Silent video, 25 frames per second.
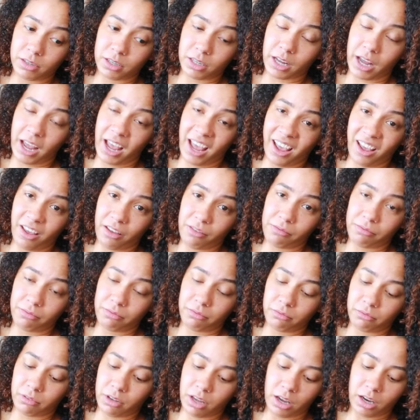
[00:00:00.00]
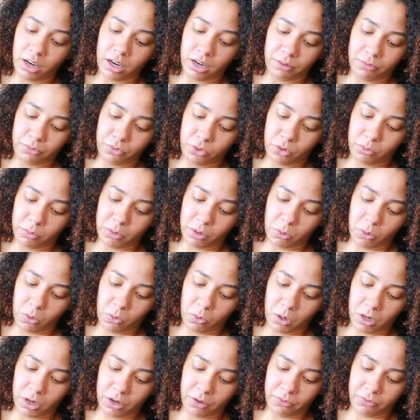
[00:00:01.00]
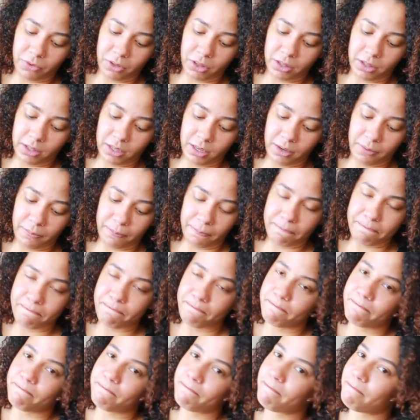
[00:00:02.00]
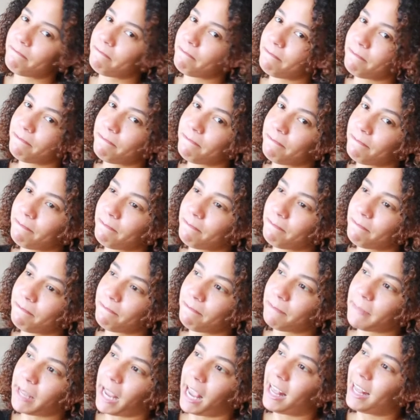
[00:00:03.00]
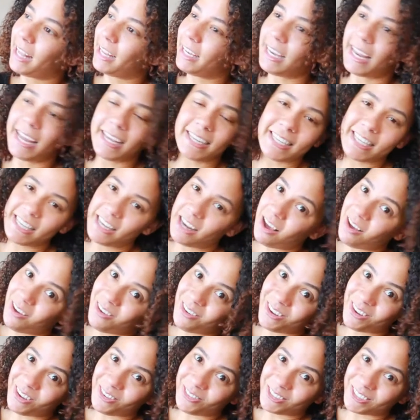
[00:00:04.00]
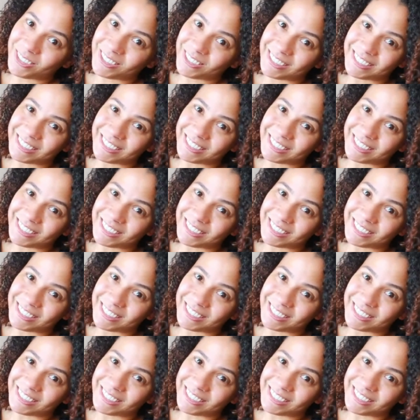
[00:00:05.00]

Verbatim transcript: and a half, I gotta put more water for stuff. Lazy dog on